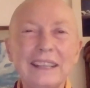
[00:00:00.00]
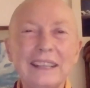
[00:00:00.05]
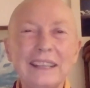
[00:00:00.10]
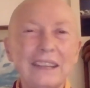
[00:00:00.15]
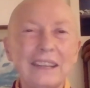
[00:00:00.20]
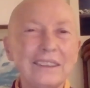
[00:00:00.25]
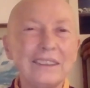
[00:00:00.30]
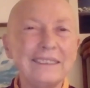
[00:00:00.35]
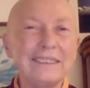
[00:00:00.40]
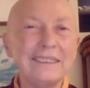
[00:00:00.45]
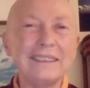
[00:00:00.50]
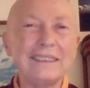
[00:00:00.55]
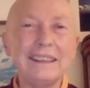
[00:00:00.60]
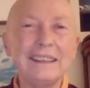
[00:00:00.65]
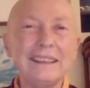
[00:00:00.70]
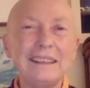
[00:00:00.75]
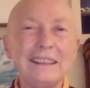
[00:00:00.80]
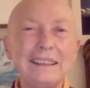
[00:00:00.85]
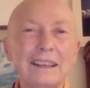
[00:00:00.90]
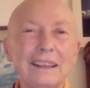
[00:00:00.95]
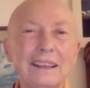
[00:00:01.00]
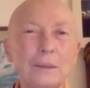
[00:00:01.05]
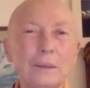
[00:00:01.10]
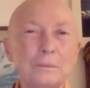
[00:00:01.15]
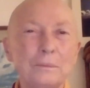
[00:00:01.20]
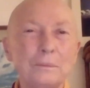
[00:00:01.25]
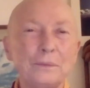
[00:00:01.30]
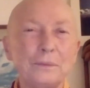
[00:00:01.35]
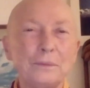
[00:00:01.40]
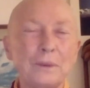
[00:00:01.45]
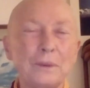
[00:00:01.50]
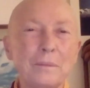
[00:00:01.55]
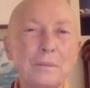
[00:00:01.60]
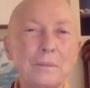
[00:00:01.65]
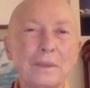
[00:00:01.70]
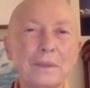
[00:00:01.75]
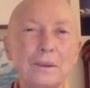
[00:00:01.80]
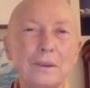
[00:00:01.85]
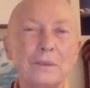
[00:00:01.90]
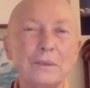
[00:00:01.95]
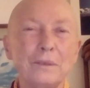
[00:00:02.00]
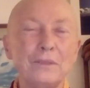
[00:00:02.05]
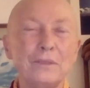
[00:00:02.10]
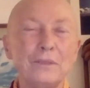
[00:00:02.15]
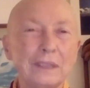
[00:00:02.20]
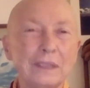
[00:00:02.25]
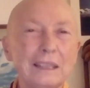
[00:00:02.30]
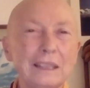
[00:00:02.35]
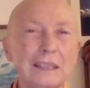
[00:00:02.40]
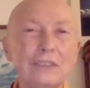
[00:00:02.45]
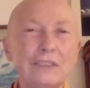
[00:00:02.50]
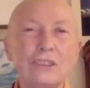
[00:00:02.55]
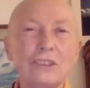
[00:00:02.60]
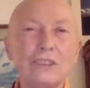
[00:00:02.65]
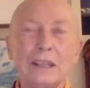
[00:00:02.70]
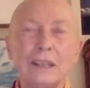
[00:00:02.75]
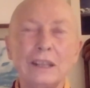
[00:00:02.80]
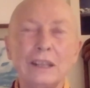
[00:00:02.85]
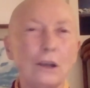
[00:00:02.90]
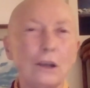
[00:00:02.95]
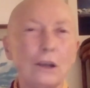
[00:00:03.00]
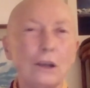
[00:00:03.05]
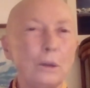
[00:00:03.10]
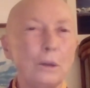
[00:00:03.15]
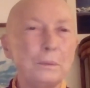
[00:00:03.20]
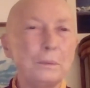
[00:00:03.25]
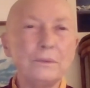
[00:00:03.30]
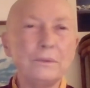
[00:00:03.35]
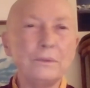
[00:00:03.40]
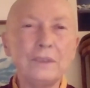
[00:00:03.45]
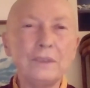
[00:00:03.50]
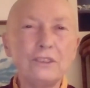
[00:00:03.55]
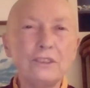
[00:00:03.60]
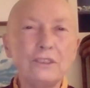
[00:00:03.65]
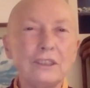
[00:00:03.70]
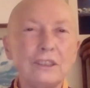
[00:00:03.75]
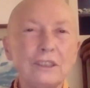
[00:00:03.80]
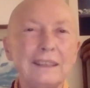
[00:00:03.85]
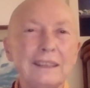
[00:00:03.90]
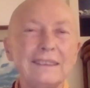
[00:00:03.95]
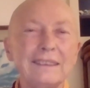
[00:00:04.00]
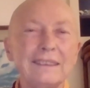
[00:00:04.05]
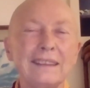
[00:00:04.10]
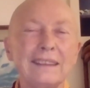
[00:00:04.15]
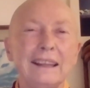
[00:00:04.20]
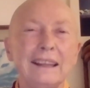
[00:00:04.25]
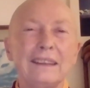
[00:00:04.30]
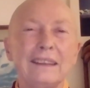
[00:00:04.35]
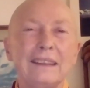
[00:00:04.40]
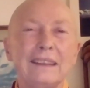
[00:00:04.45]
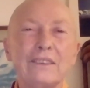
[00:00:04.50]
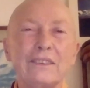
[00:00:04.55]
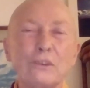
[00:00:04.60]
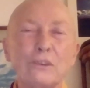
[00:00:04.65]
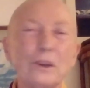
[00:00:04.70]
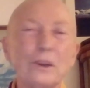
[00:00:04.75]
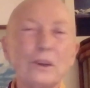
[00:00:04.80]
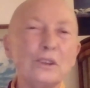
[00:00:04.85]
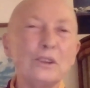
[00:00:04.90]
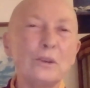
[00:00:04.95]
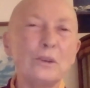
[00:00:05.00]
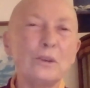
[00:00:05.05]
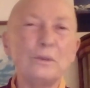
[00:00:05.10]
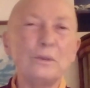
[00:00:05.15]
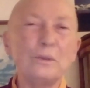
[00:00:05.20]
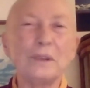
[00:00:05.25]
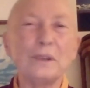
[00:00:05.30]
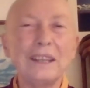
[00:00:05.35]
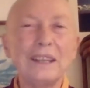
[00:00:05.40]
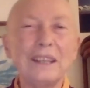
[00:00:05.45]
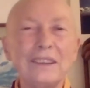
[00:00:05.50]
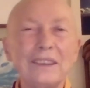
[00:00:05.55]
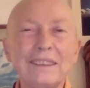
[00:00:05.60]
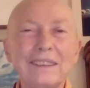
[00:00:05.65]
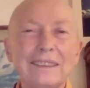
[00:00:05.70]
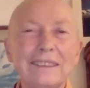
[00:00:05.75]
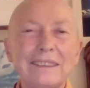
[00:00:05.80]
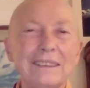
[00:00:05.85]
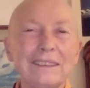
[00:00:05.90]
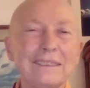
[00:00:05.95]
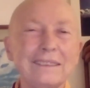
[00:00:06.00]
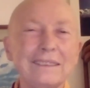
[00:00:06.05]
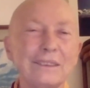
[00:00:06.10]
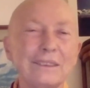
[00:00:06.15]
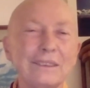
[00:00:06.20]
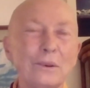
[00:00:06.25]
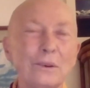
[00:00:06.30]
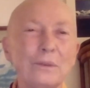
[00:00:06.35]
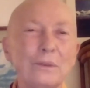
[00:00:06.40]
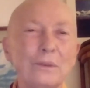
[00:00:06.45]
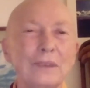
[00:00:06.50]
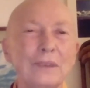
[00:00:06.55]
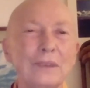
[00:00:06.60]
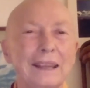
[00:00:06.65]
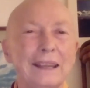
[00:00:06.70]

kerosene up from the village, all provisions, struggle over a kerosene stove.